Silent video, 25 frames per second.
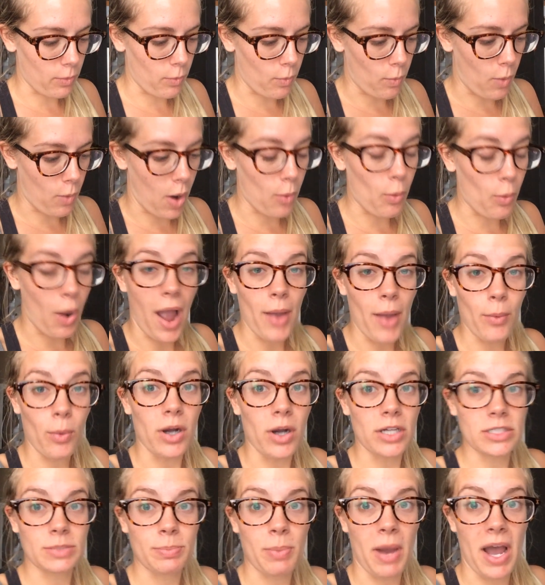while I
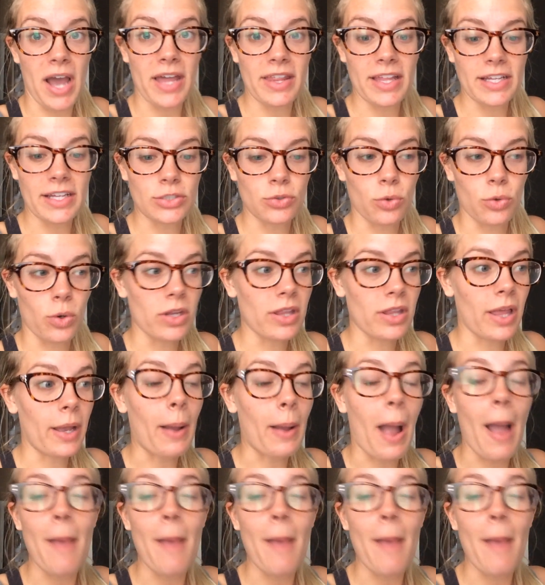walked by that door, like,